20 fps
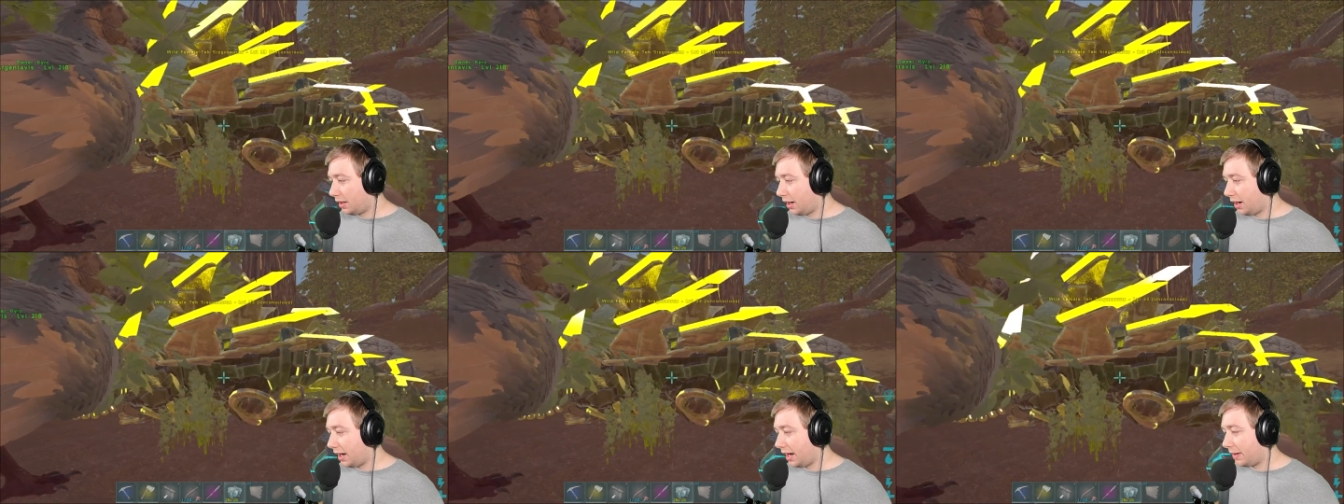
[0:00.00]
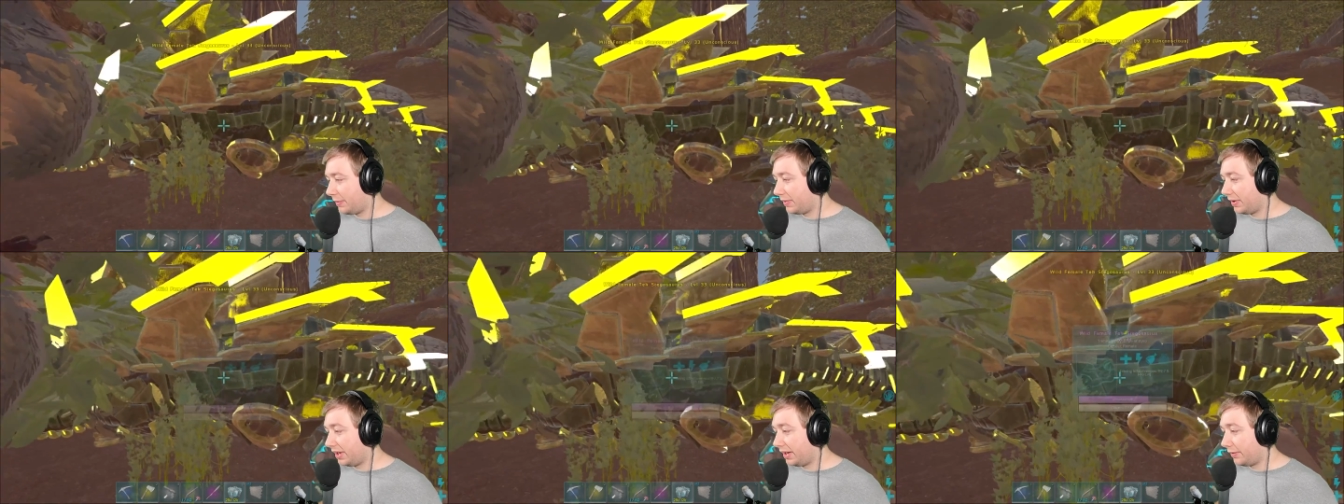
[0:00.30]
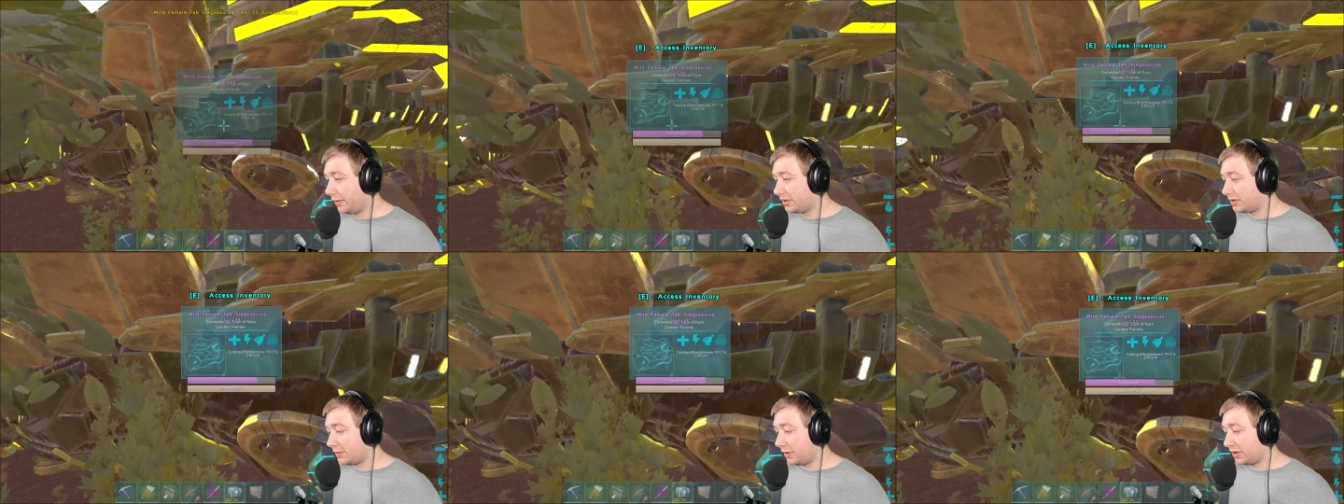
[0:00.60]
All right, but
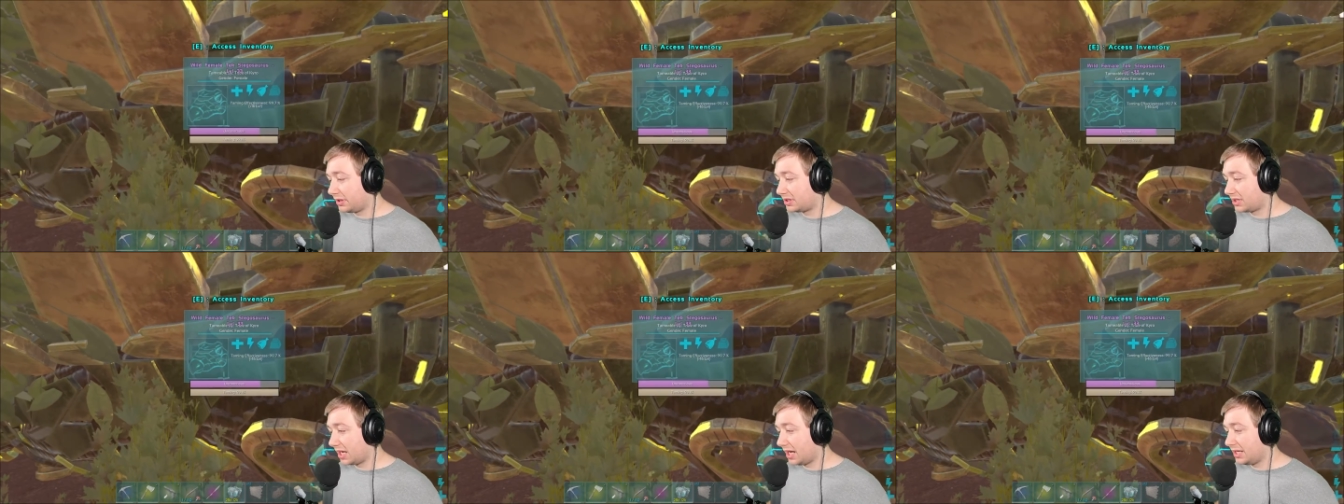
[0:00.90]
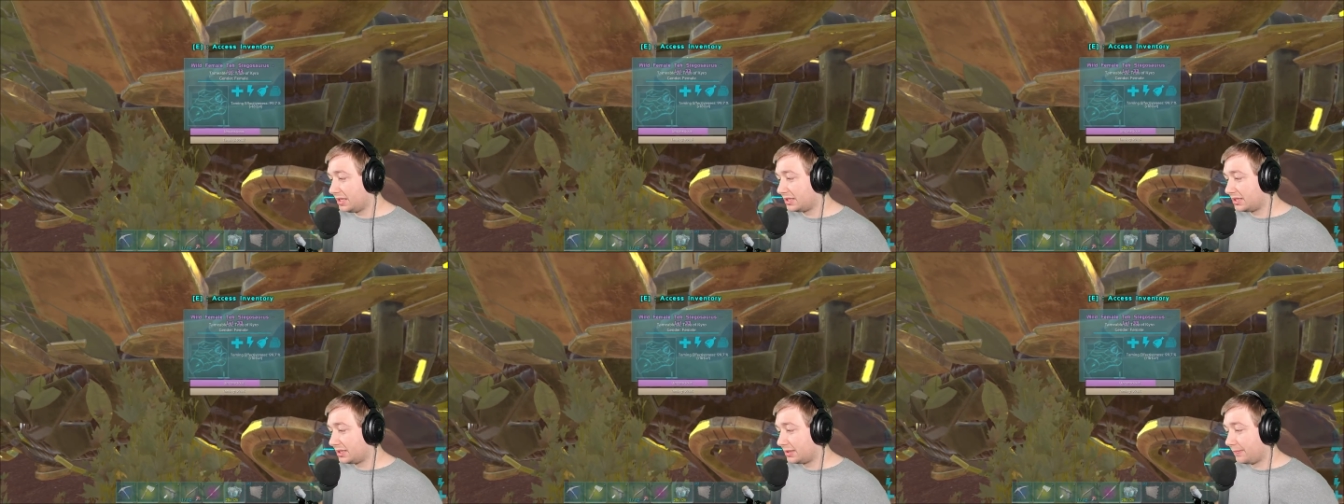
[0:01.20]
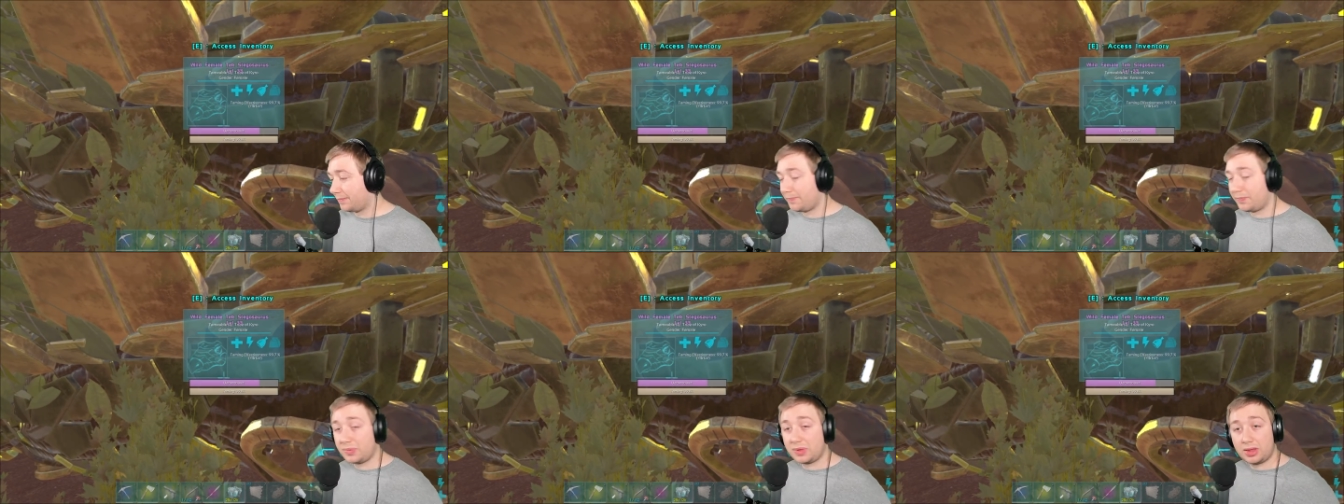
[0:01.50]
anyways, while this
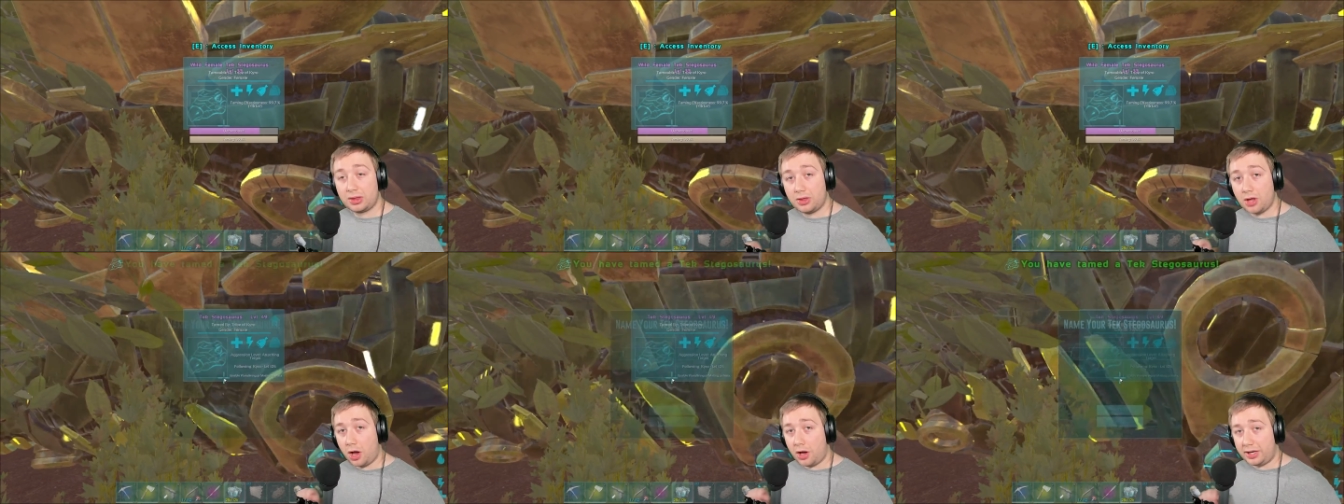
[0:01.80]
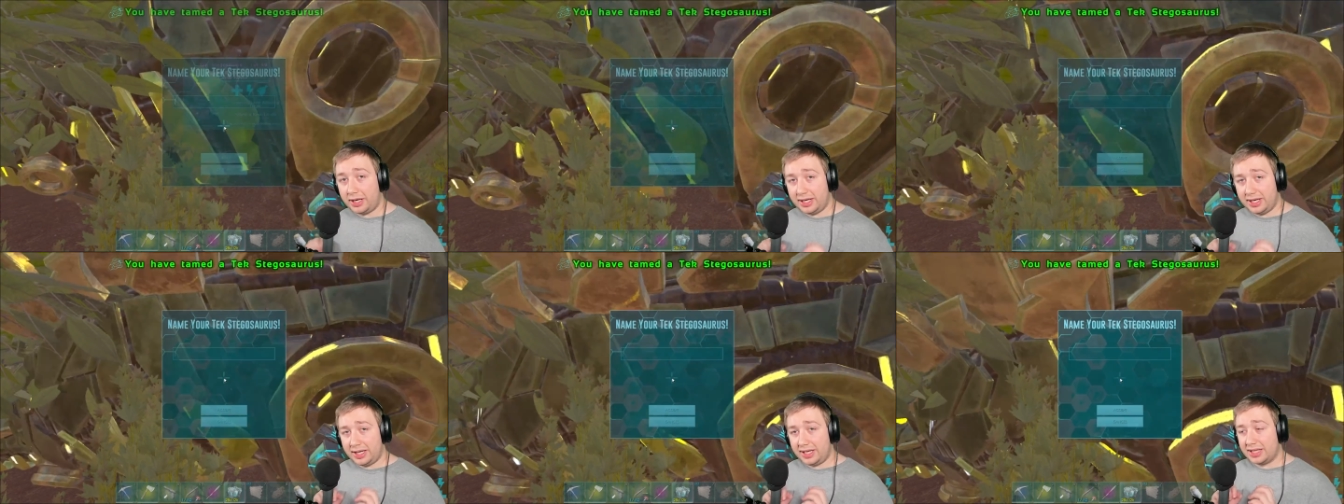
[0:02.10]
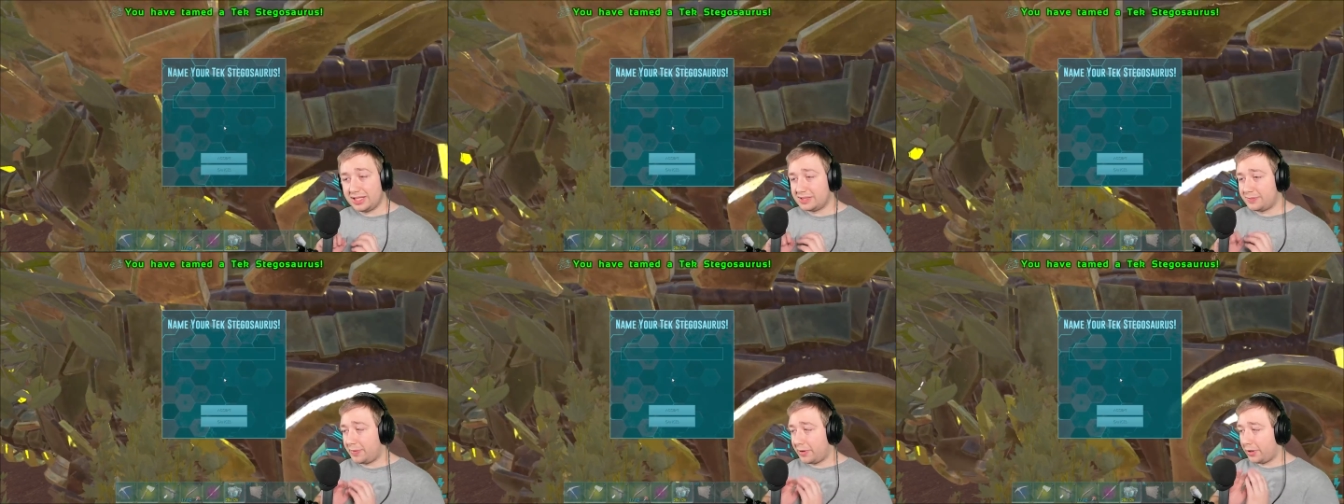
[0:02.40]
guy's not eating
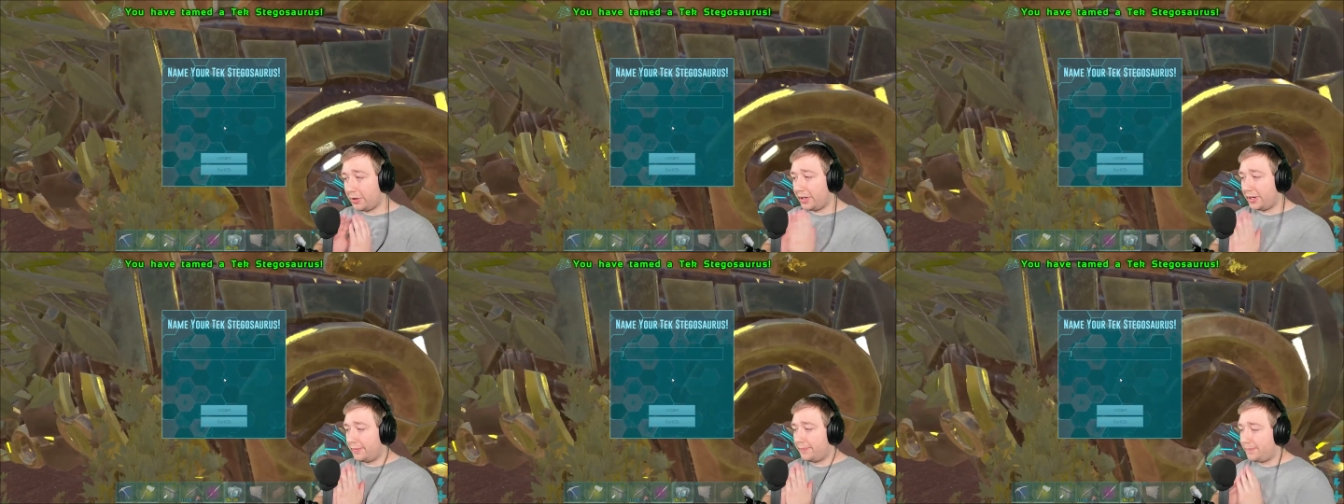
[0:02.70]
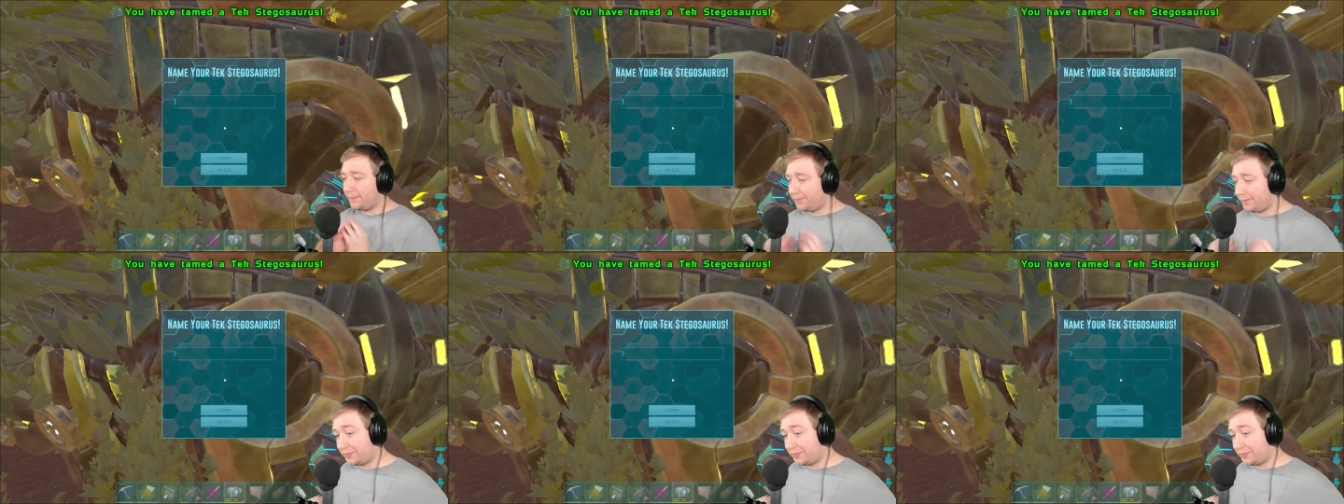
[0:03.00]
his berry,